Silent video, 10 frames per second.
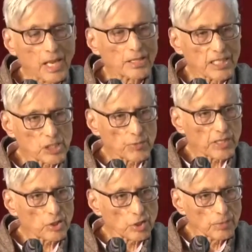These
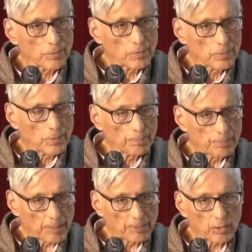were
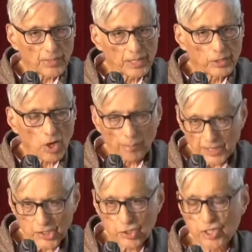people with
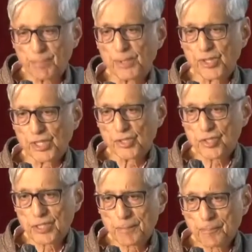communist
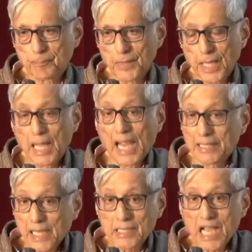sympathies.
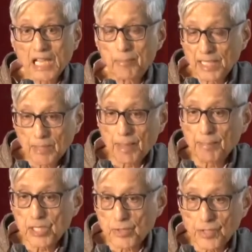At that time, many
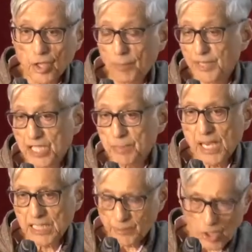members of the Communist
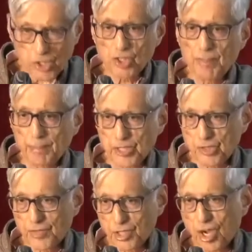Party were also members
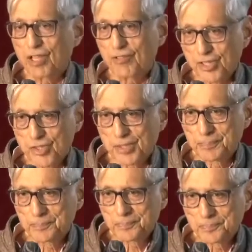of the Congress.
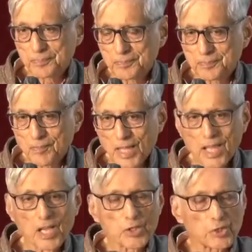
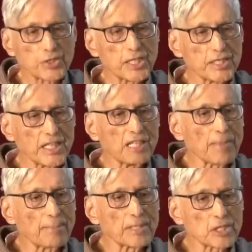So 13
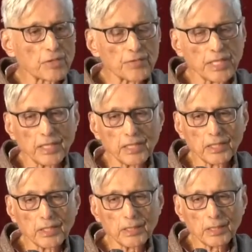members of the
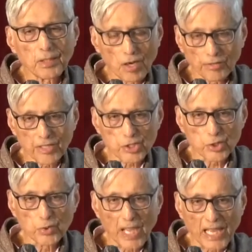Congress
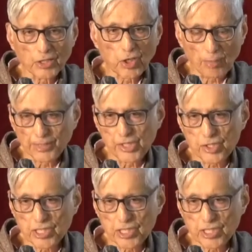who had communist